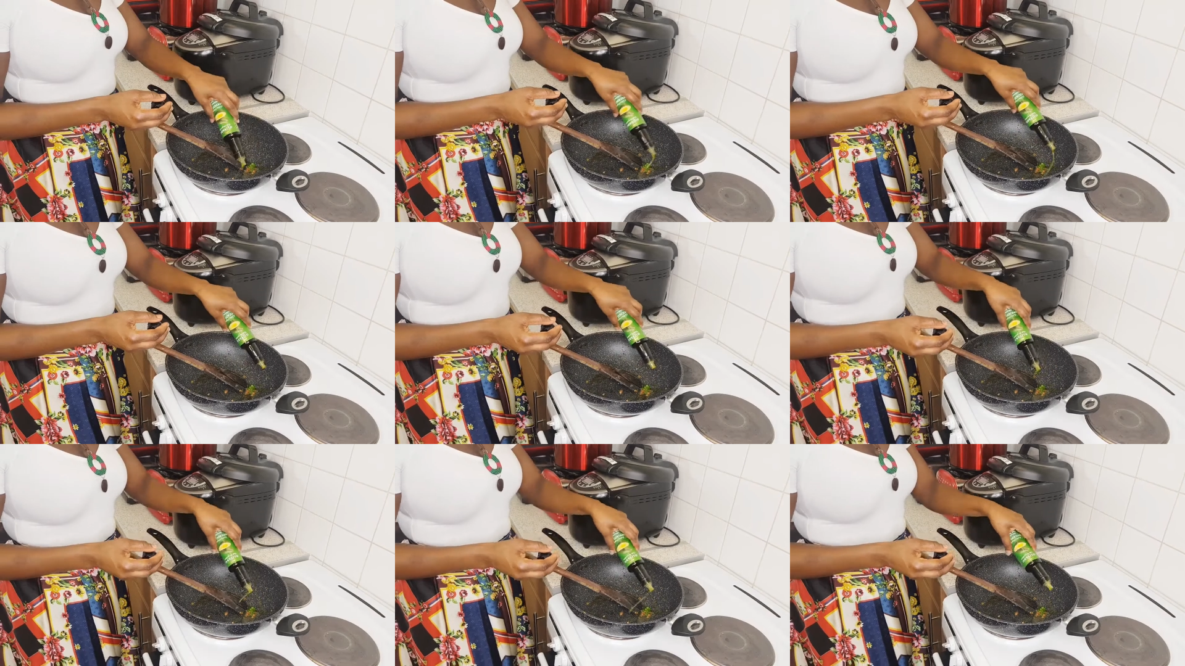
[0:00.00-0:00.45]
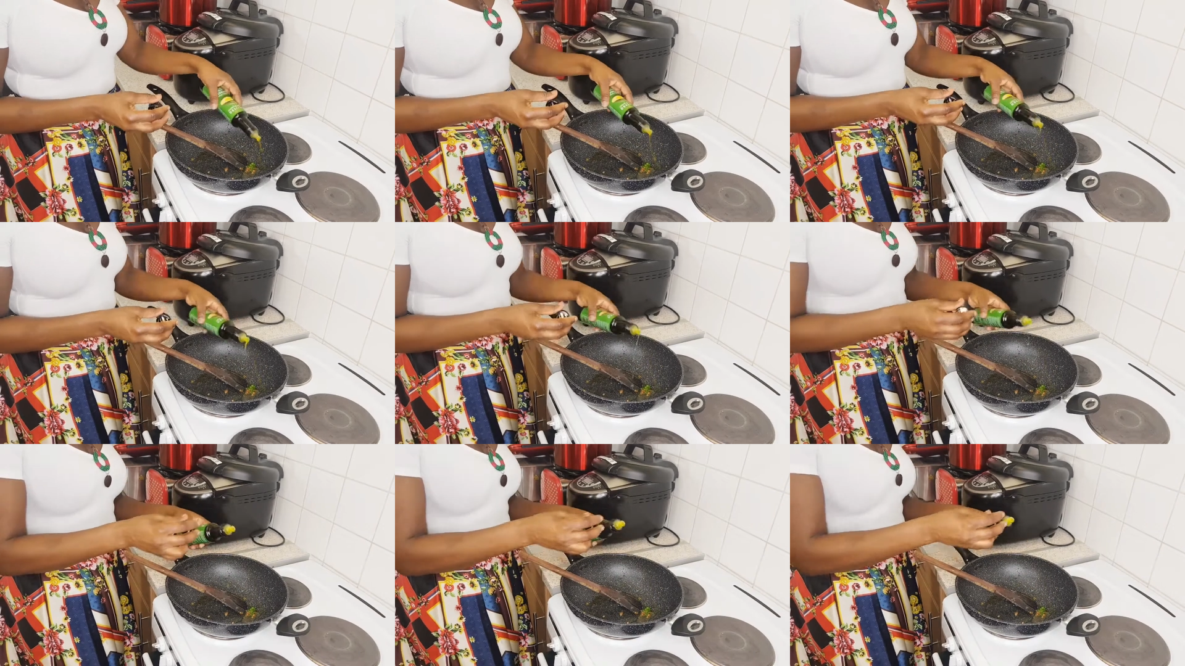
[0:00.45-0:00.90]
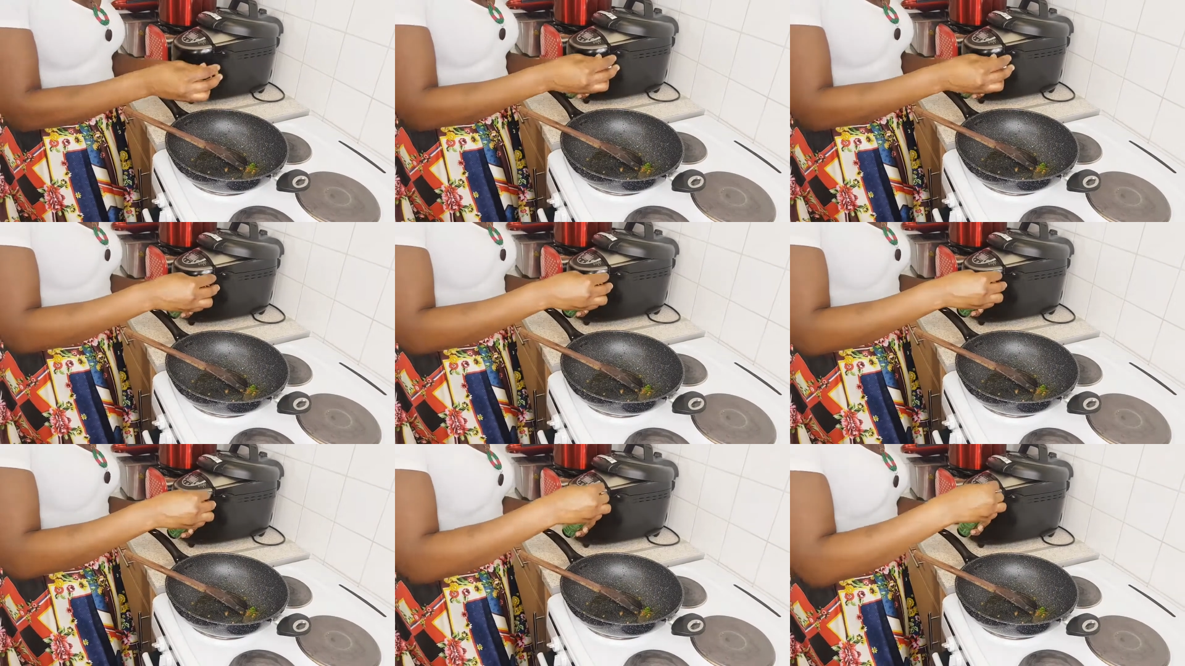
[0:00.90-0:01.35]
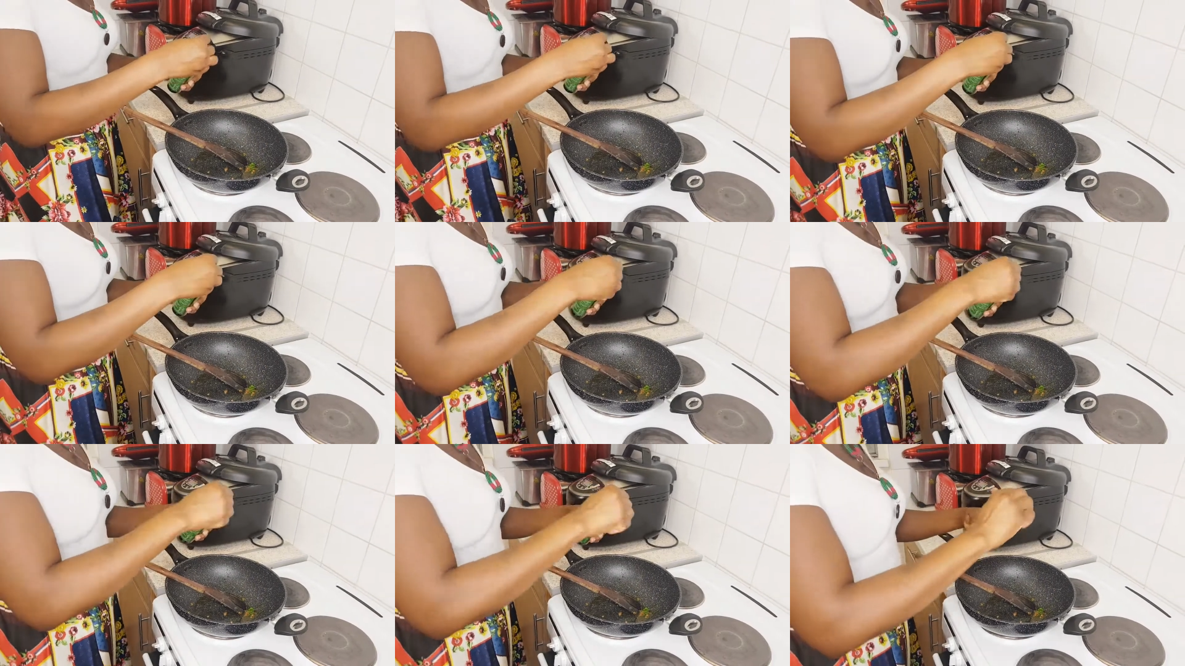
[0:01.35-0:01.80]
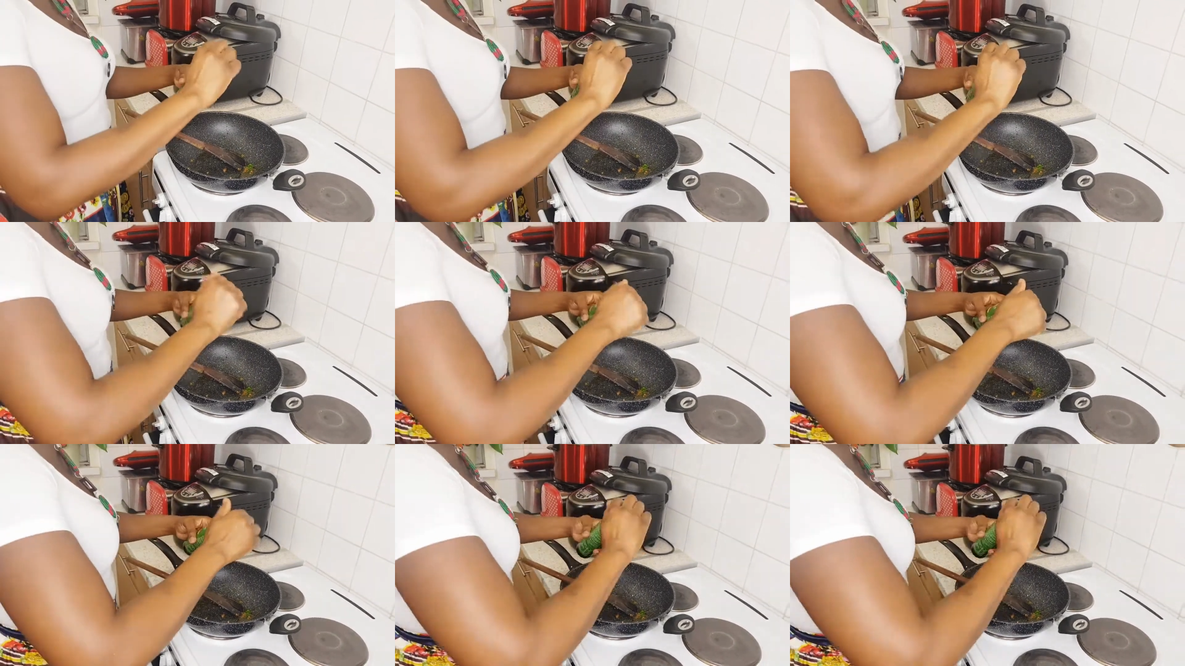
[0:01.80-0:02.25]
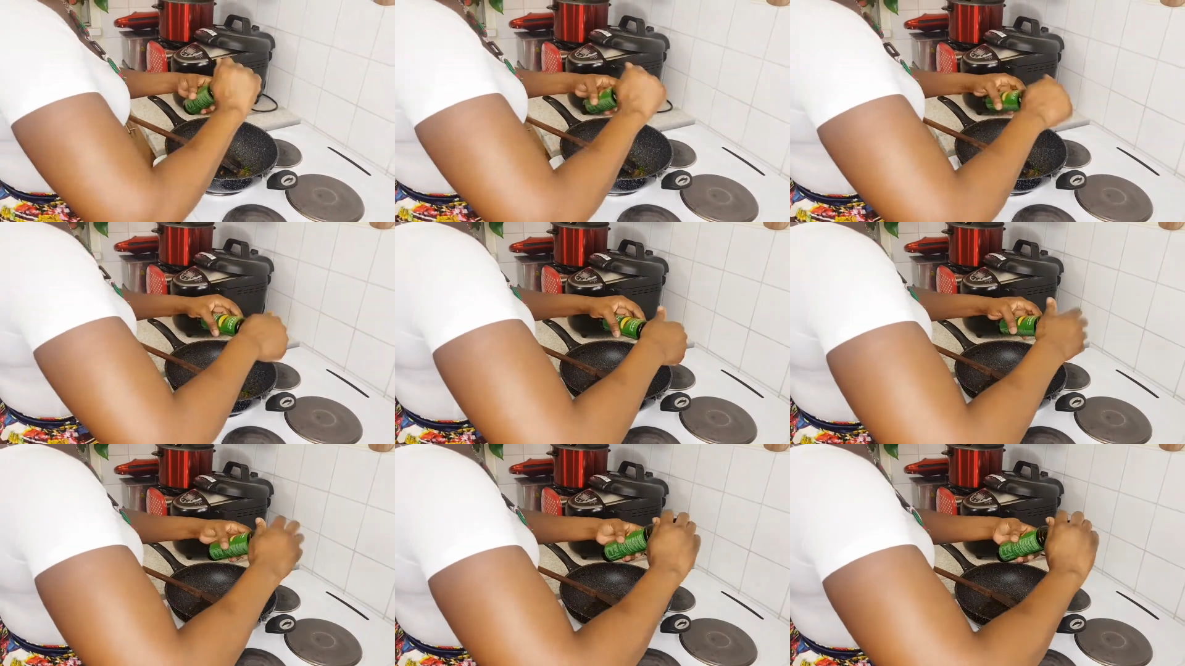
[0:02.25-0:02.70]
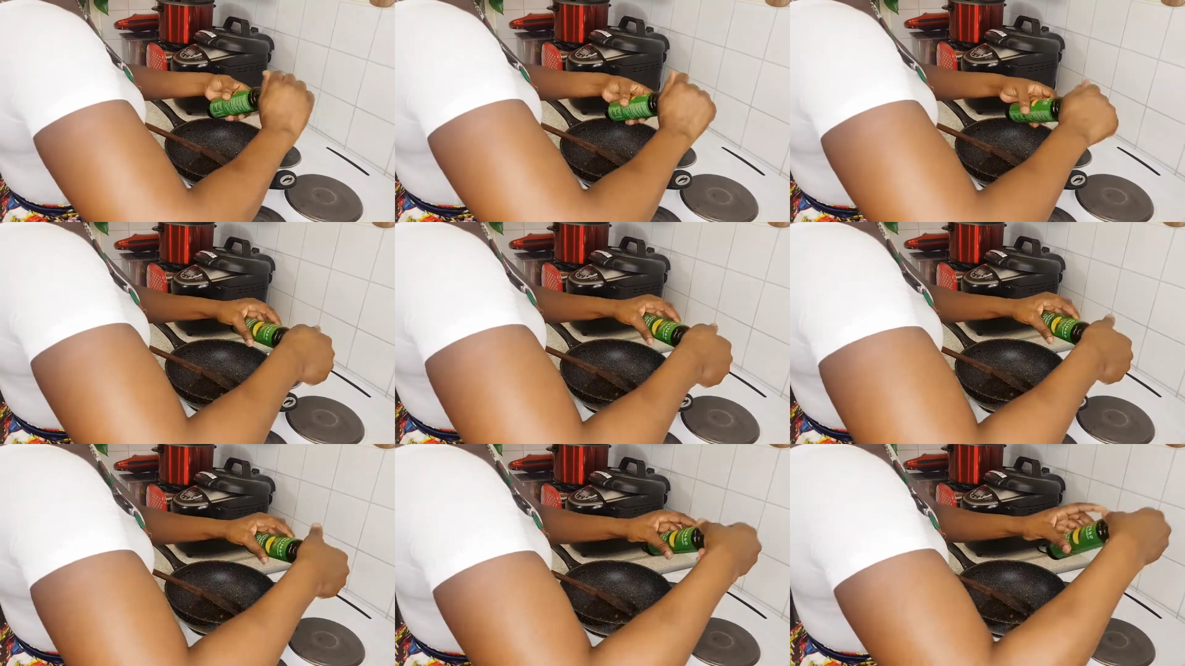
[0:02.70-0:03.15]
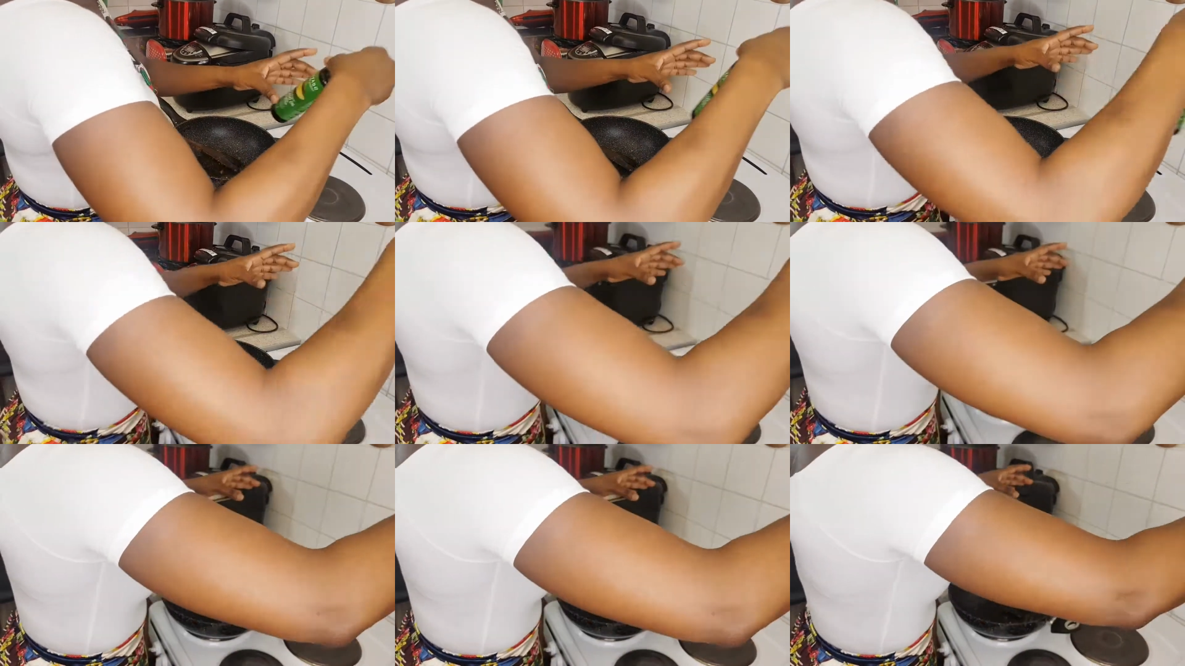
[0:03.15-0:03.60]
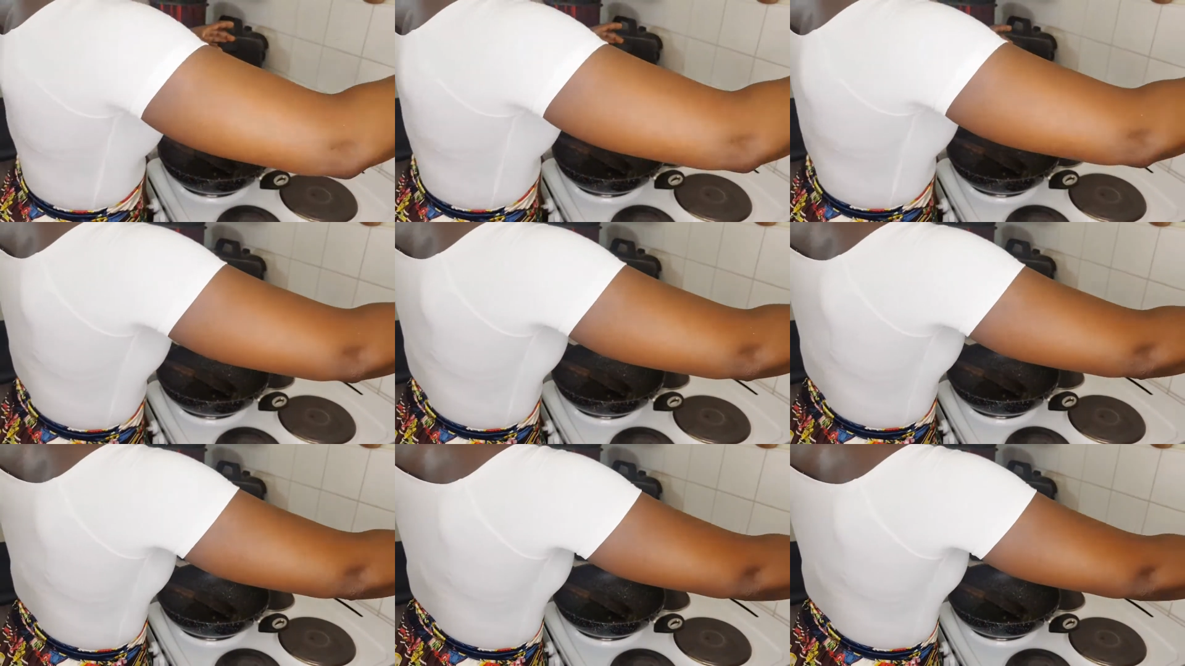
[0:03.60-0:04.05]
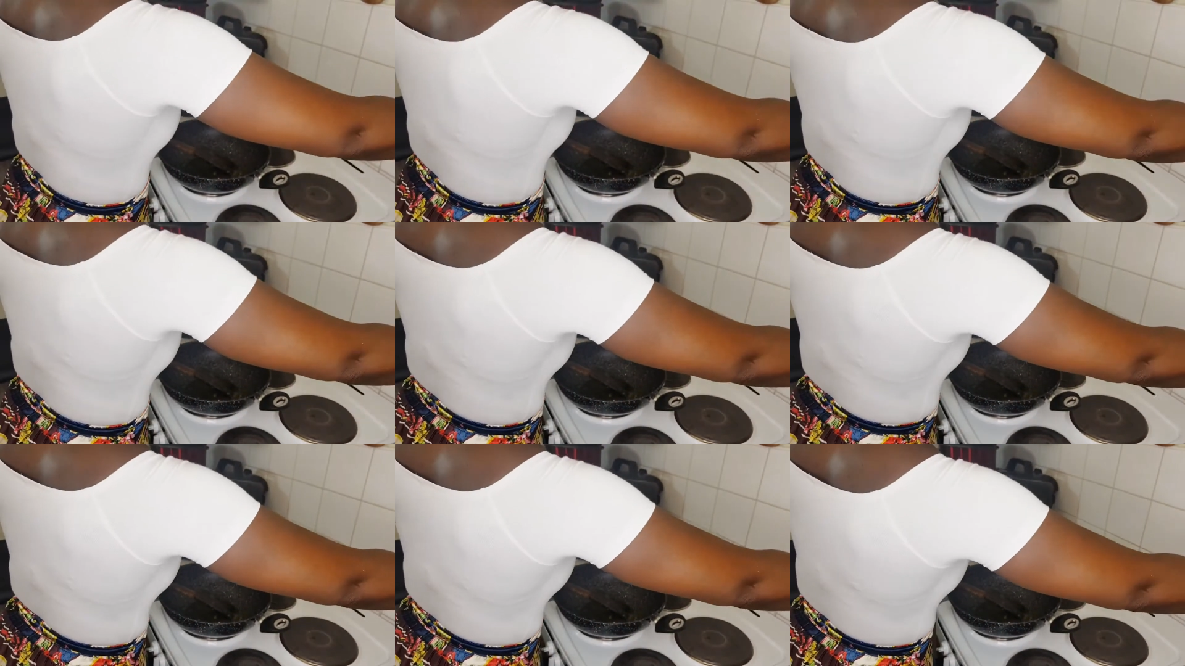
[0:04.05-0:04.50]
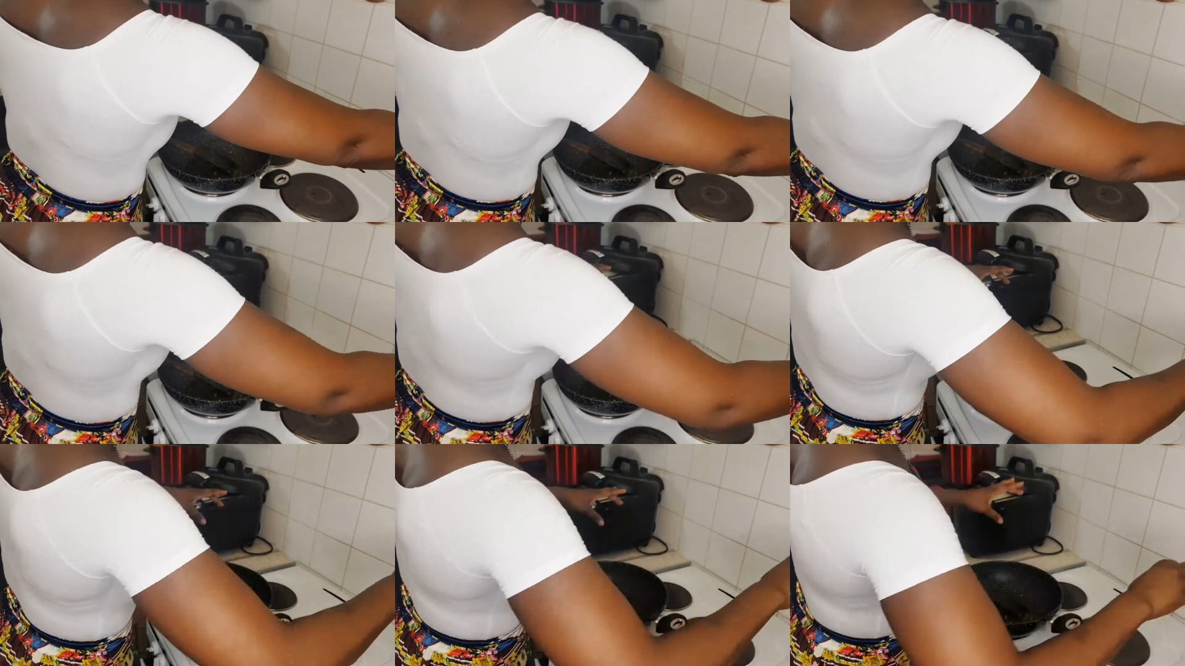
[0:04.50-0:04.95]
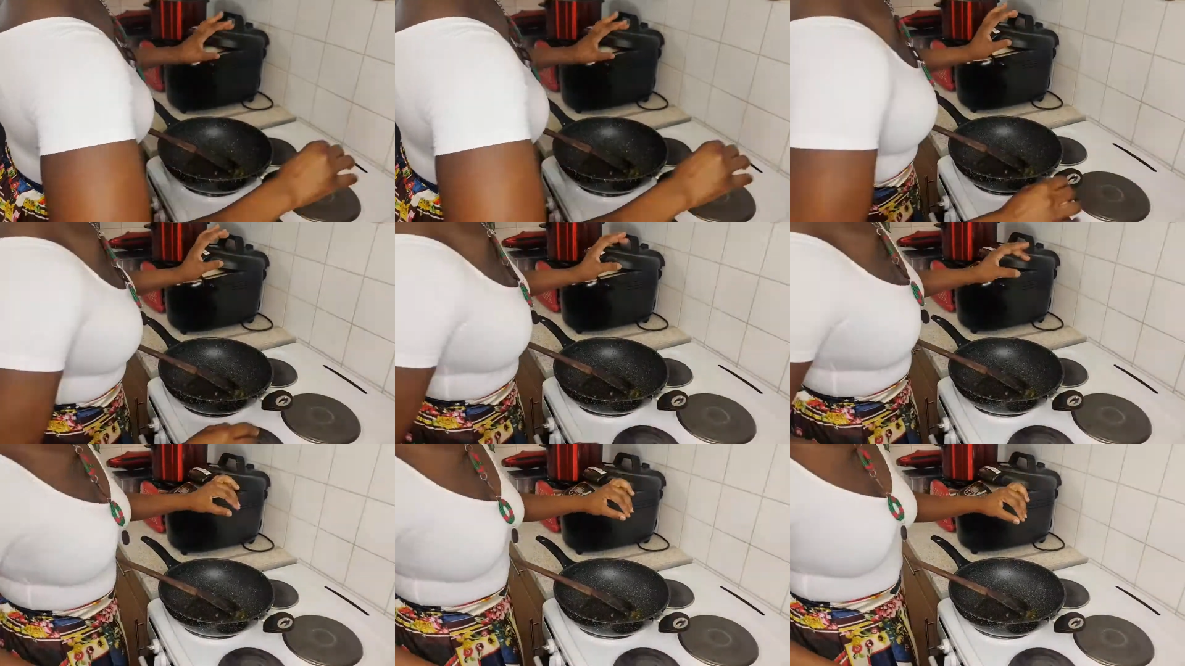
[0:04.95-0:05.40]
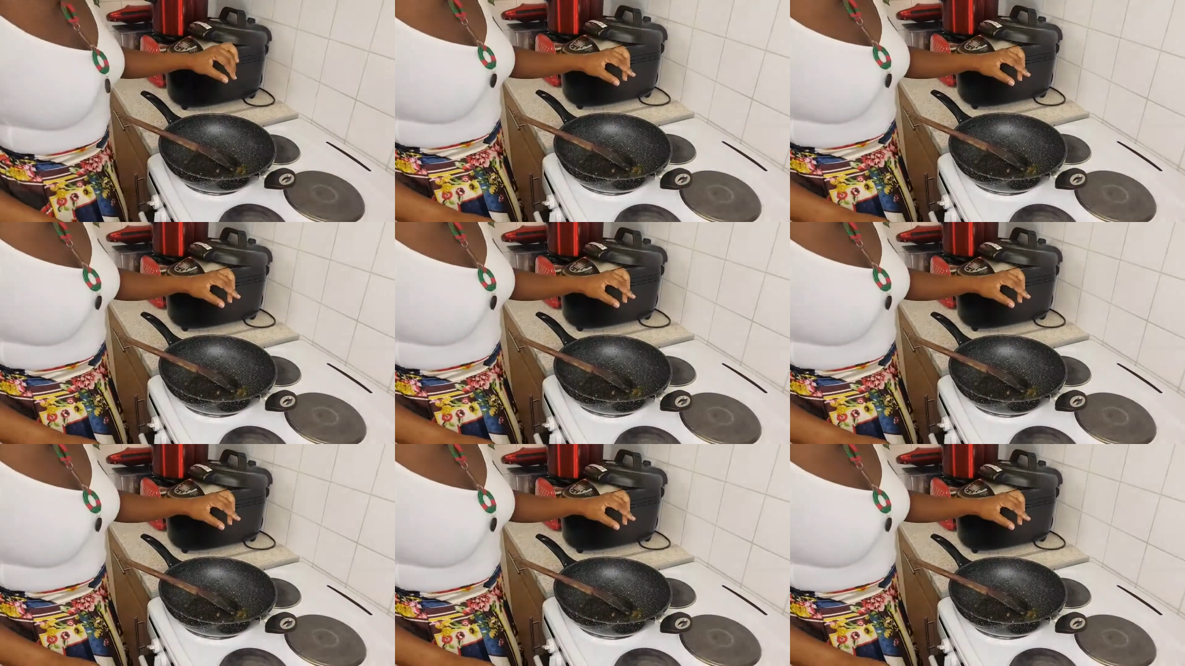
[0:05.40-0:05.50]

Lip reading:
[unreadable: no face in view]